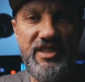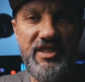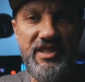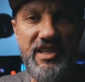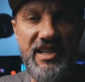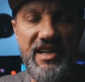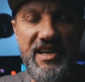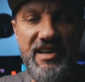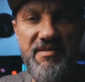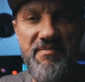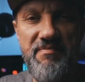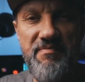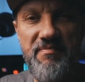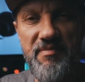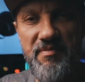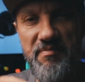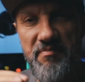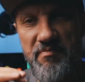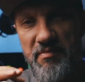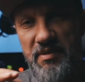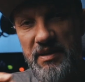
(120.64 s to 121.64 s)

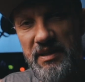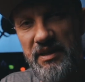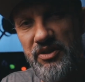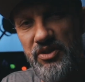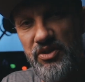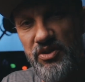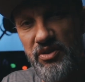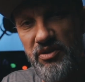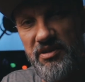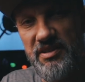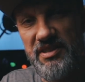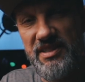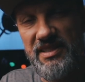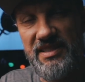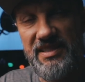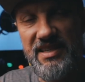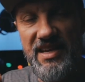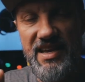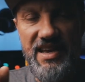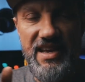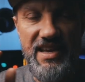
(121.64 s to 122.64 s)
some bad
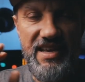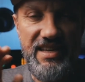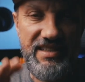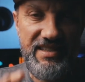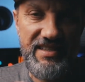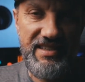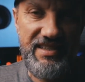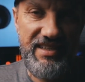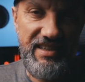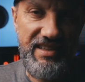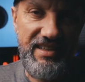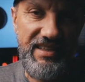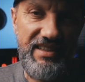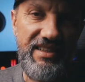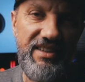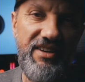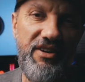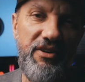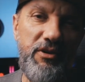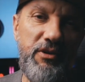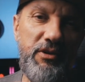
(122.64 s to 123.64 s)
choices.
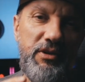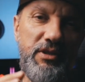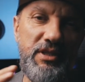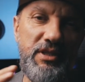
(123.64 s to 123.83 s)
C or